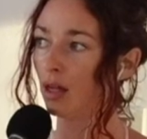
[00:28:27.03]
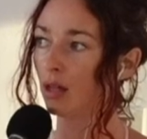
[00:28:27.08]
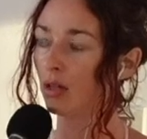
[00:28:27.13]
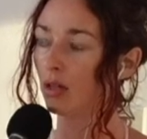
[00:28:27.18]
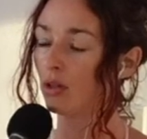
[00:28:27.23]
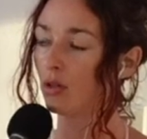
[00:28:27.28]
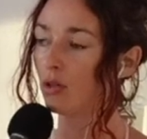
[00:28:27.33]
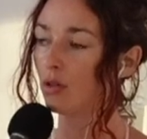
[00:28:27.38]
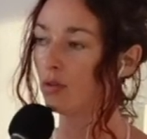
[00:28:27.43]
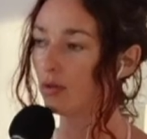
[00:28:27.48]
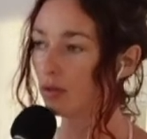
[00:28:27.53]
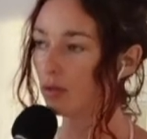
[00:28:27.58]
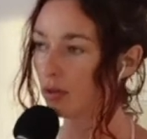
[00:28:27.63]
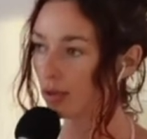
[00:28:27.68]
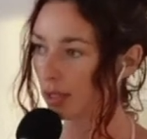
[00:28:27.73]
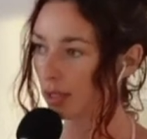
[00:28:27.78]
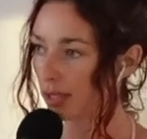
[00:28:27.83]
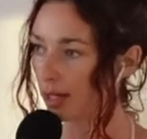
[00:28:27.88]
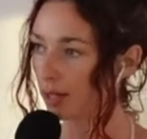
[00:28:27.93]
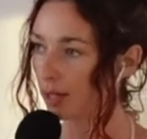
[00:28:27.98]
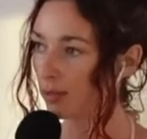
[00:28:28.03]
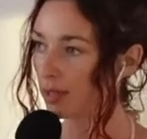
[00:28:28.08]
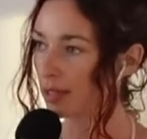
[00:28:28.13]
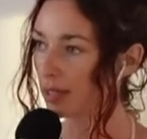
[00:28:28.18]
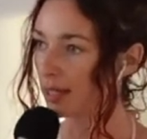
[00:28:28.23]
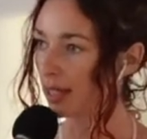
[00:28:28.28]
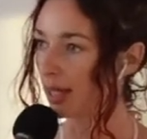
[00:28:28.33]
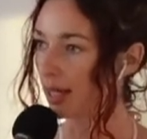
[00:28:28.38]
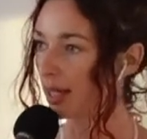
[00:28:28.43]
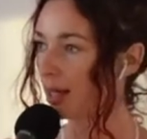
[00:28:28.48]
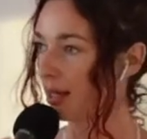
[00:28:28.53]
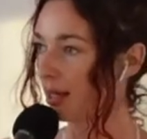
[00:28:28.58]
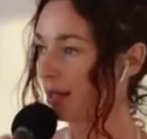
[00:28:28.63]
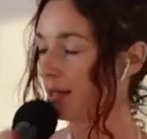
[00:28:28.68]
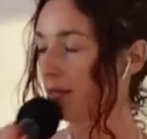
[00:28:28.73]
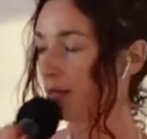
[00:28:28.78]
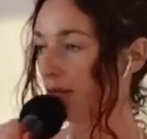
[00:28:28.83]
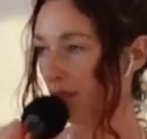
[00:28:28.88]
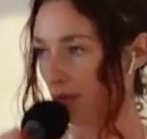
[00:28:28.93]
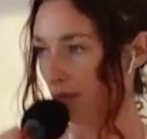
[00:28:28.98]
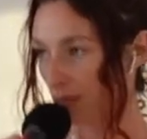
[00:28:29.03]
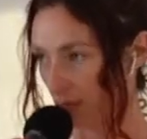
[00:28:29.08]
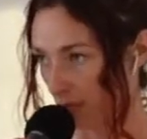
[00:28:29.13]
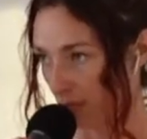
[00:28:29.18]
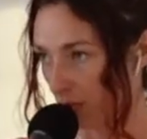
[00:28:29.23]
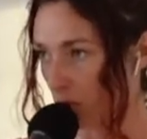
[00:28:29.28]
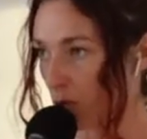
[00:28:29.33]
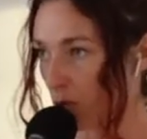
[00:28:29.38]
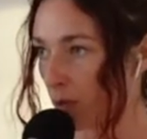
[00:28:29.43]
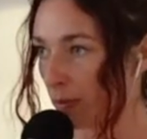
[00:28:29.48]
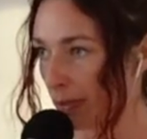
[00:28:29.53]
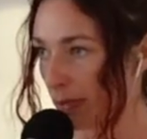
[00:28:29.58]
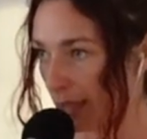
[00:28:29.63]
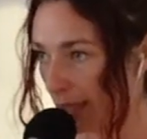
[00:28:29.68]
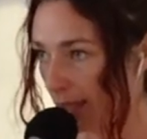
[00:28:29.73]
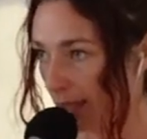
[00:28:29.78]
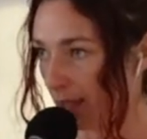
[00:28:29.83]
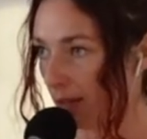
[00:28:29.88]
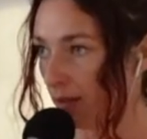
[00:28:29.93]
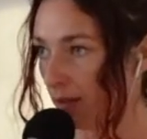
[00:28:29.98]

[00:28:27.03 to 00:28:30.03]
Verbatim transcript: usually I will say normally,